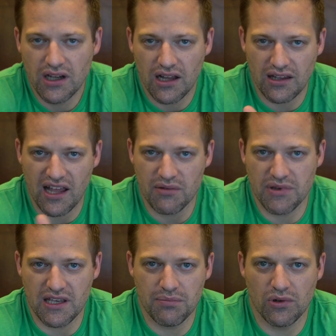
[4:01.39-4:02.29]
a lot of
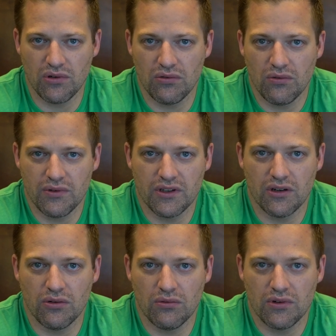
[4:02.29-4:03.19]
people, you know,